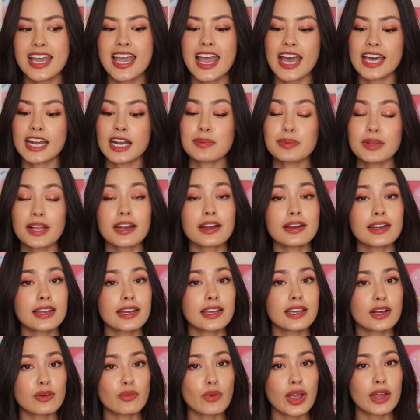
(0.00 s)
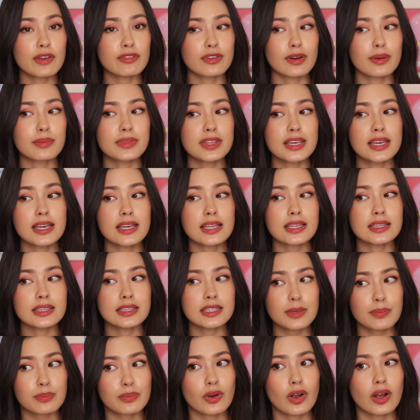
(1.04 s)
and I plan on getting away from the
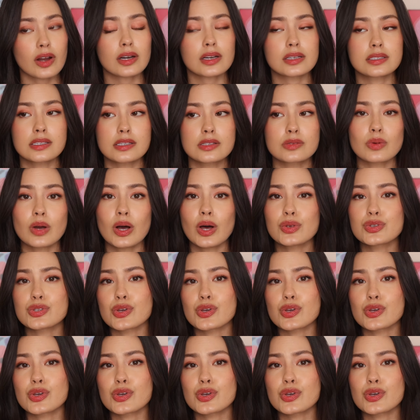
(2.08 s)
lip products as well.